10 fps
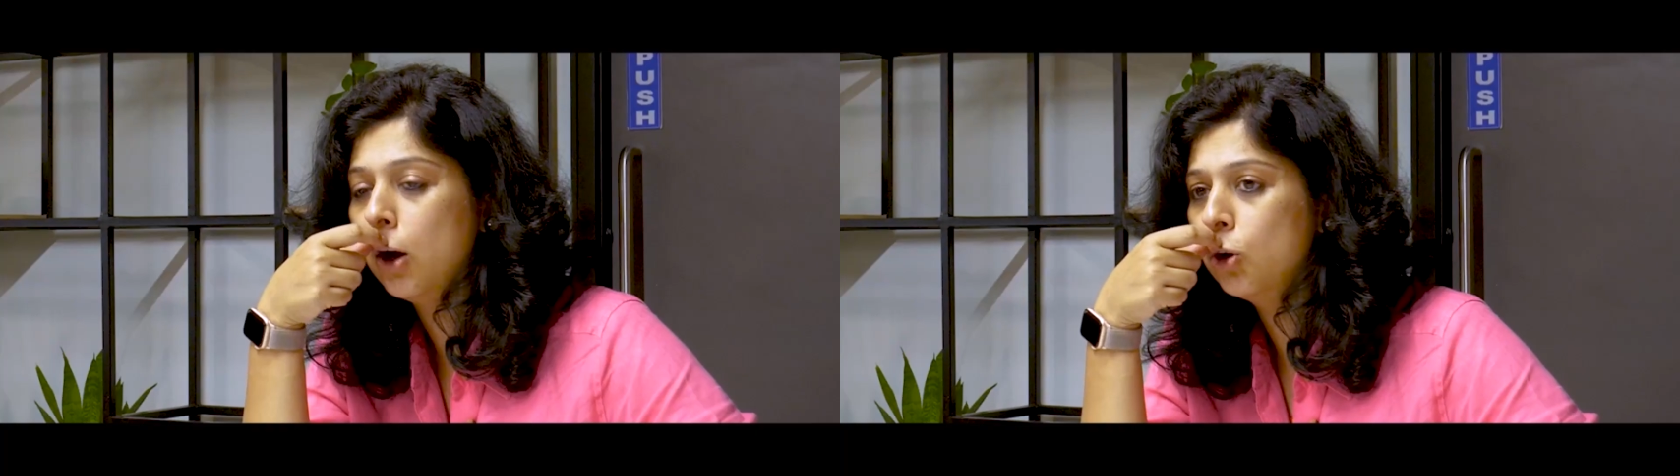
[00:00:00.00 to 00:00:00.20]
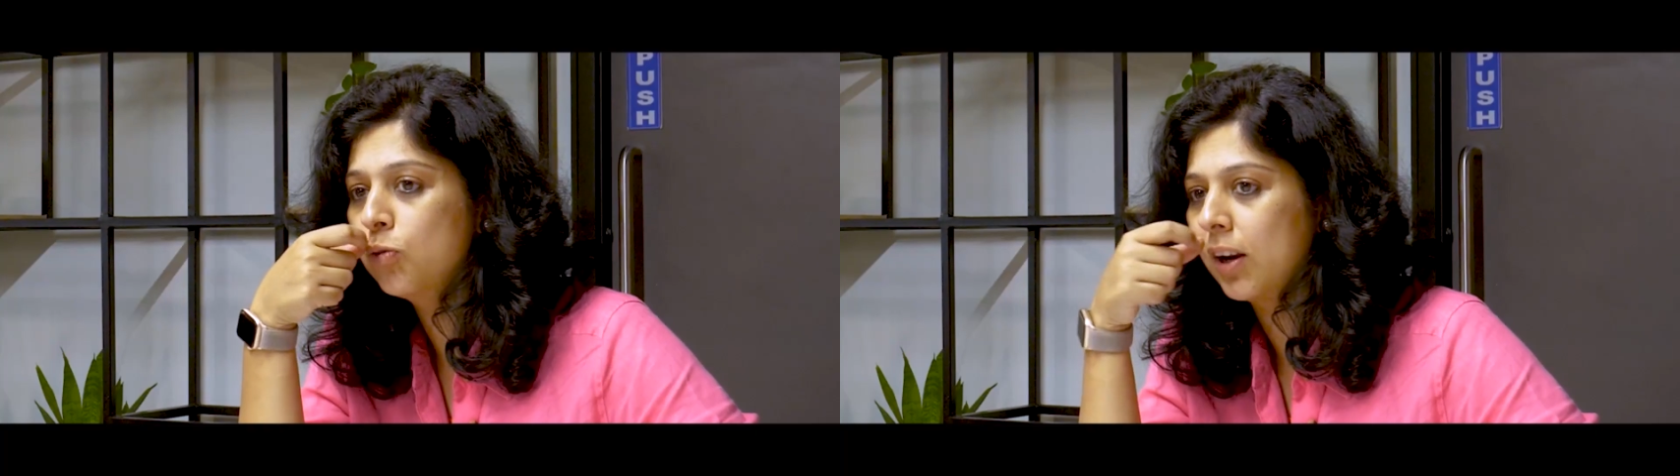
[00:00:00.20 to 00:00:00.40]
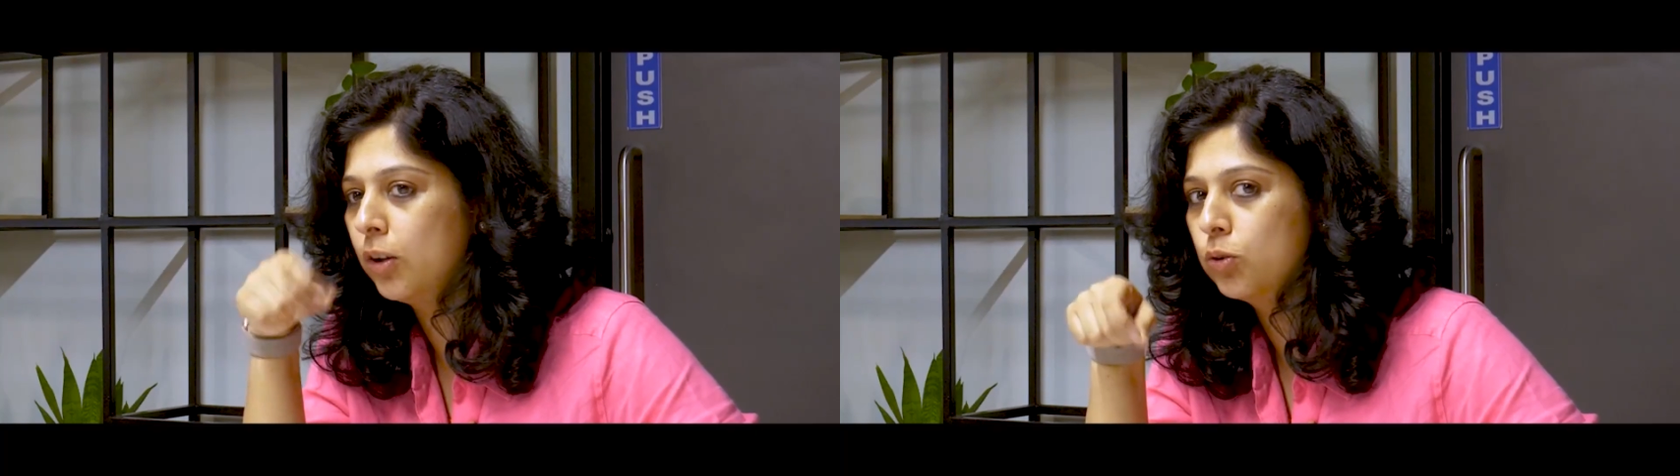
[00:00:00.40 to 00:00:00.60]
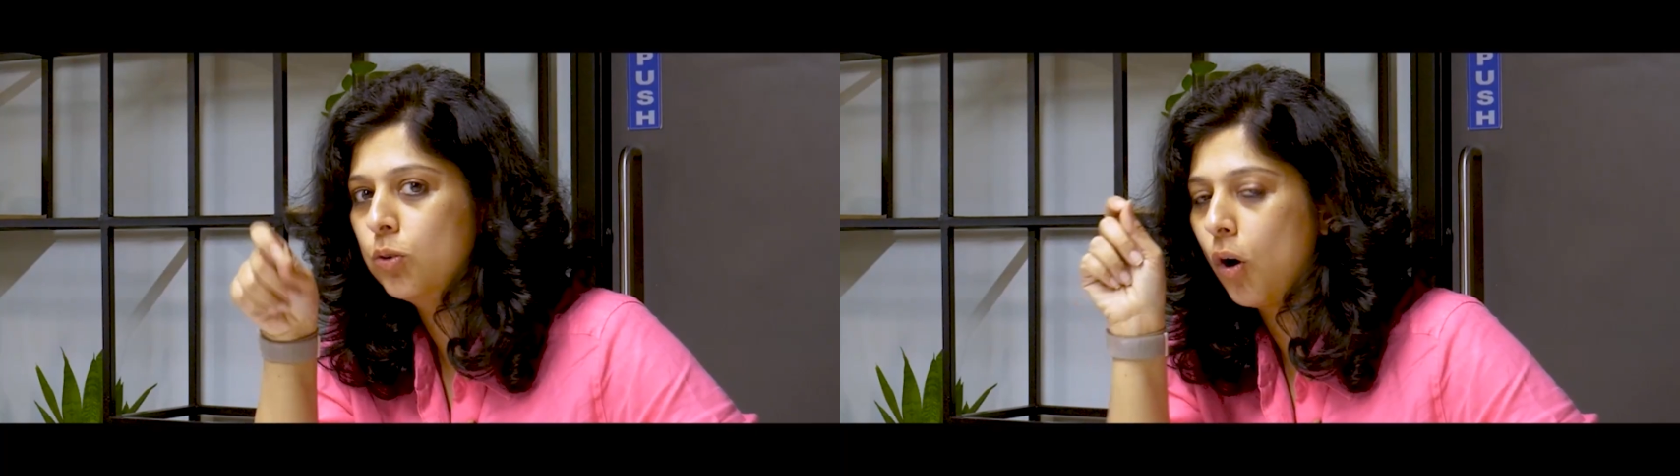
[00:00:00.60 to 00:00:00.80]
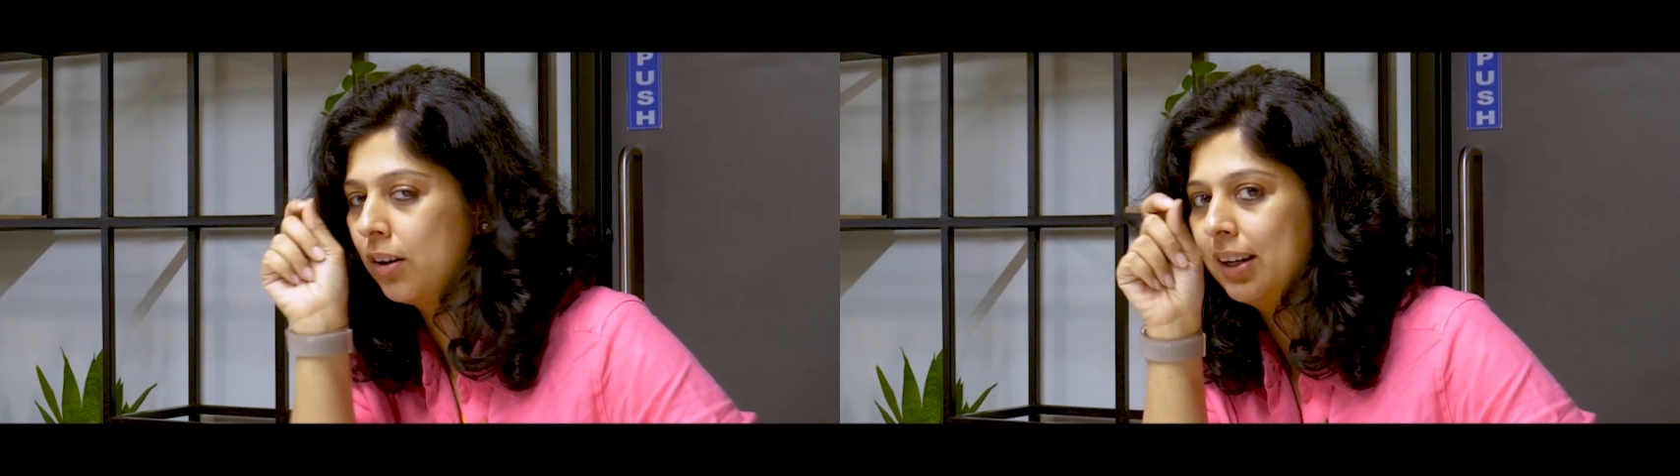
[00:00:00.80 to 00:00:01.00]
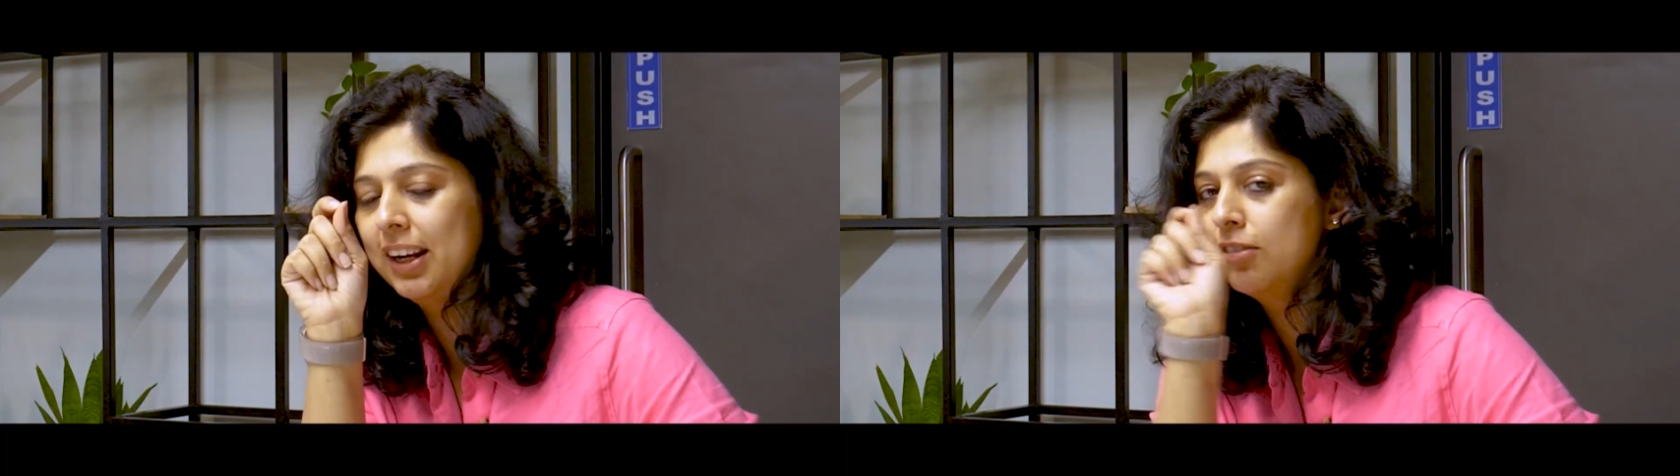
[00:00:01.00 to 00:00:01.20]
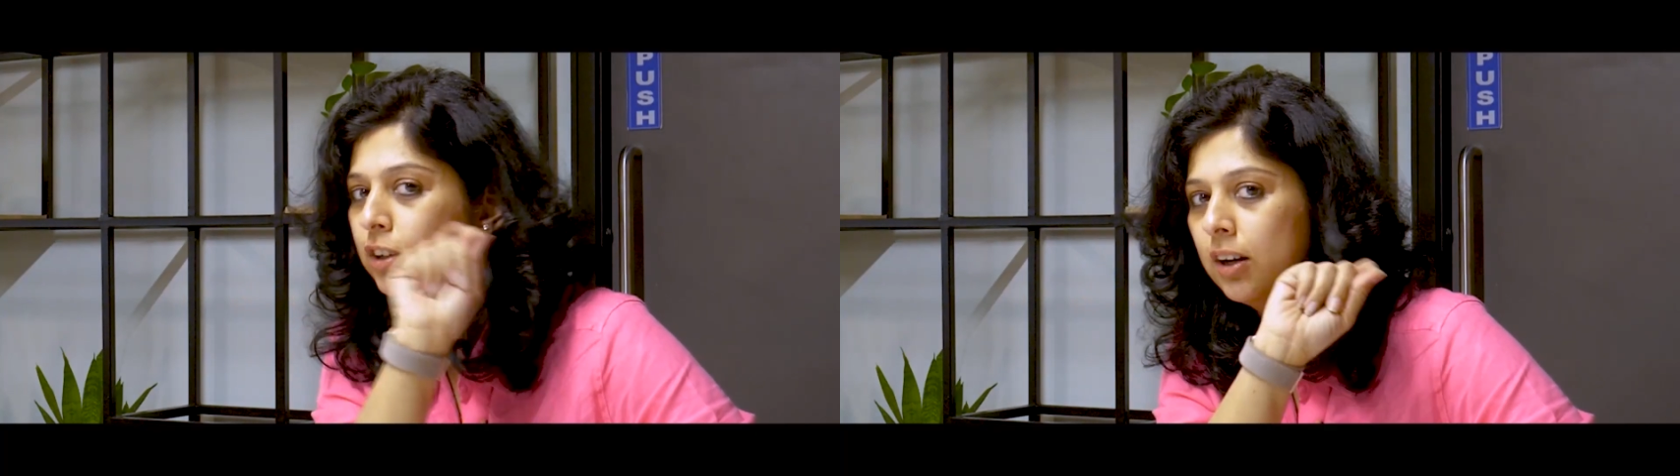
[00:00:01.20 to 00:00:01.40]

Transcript: Ankur Variku, online.